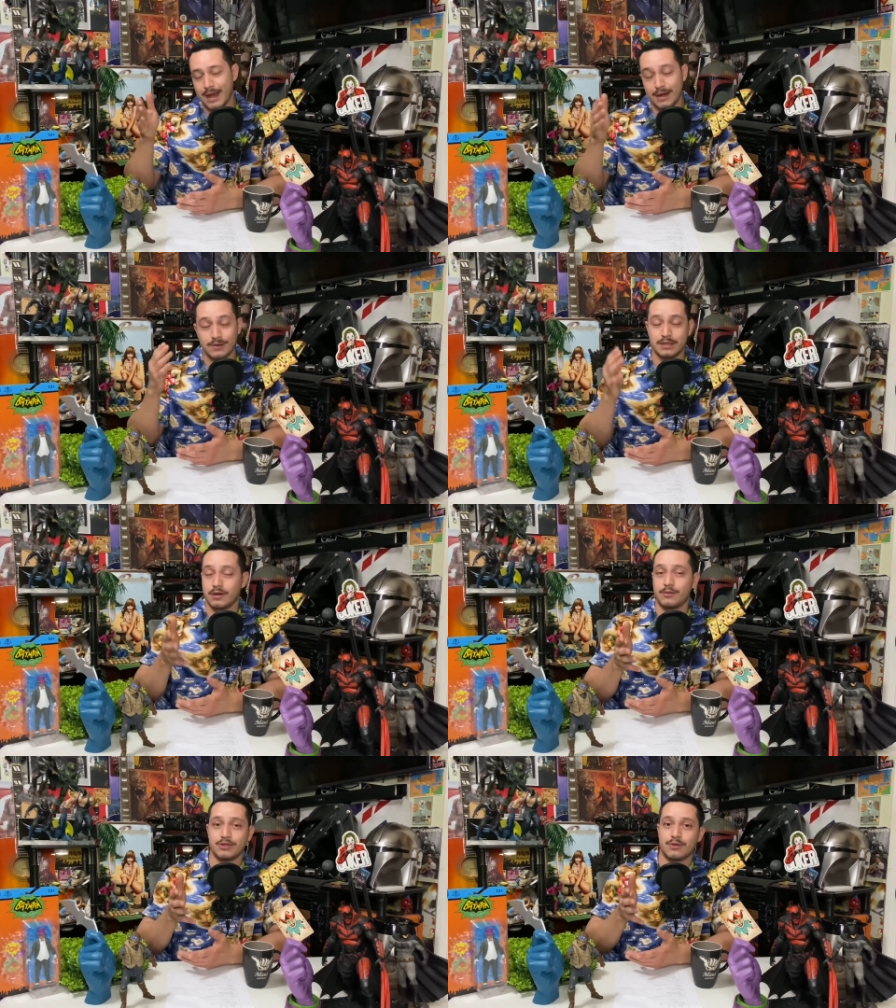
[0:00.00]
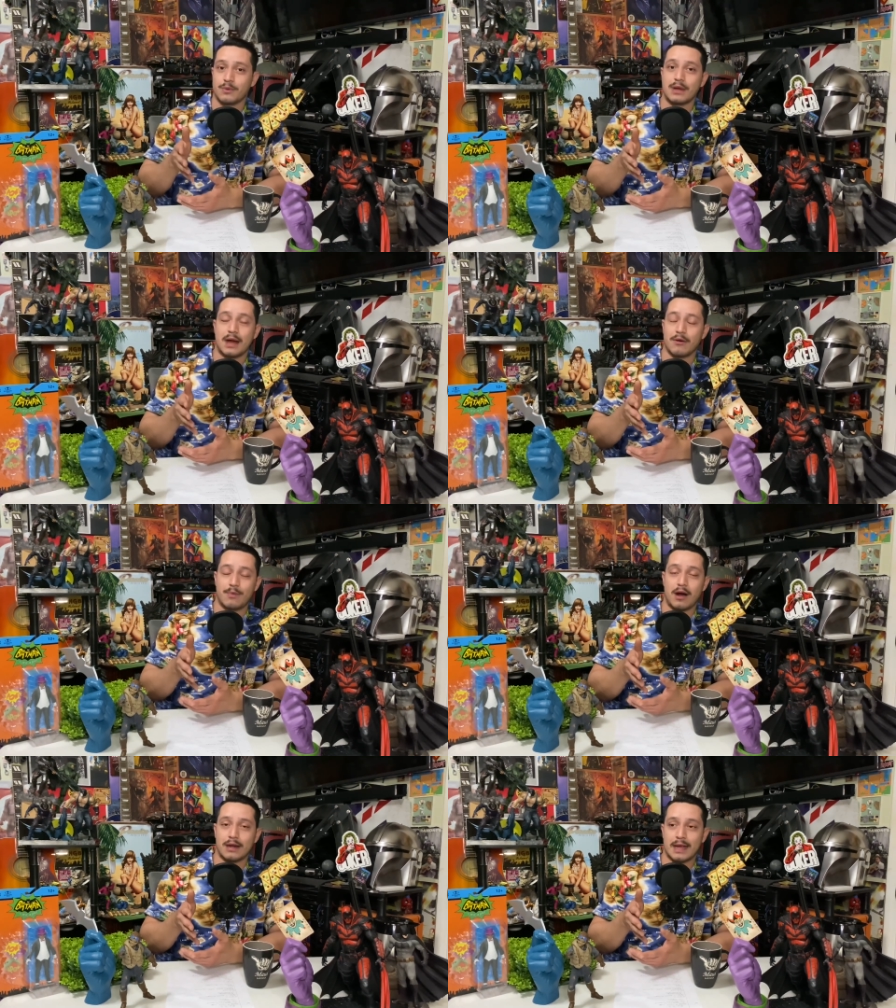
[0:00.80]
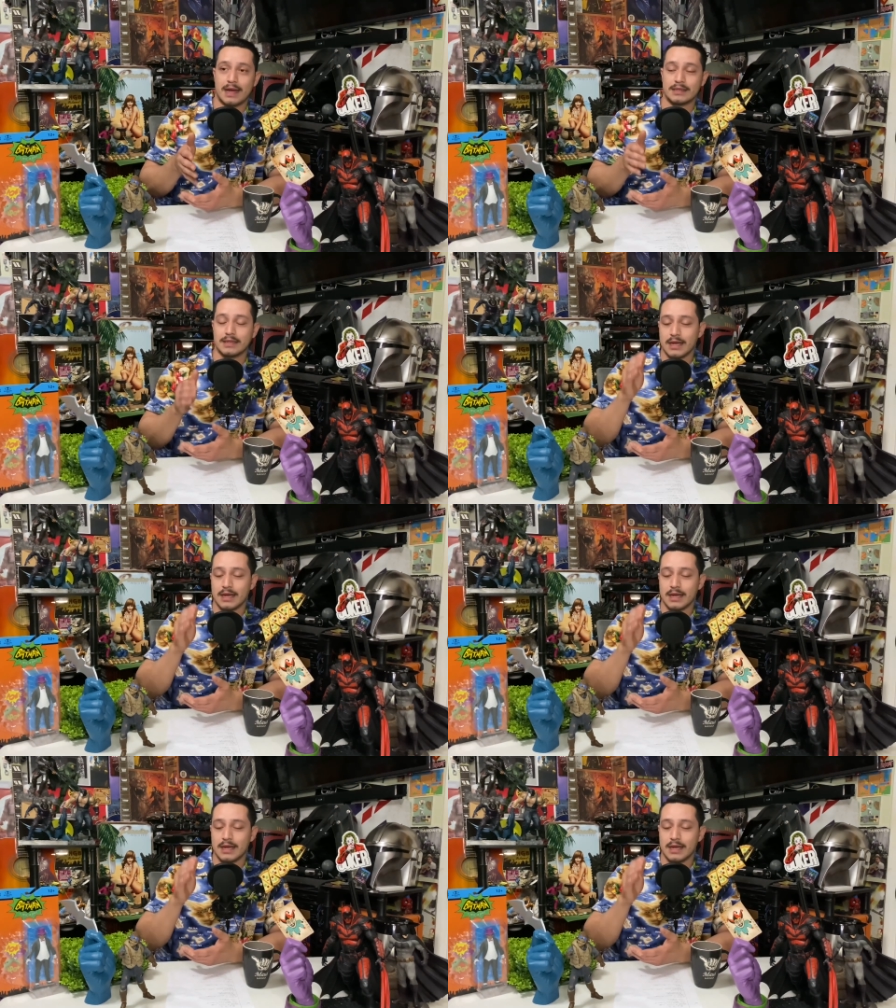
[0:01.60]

And it was an almost three-hour podcast,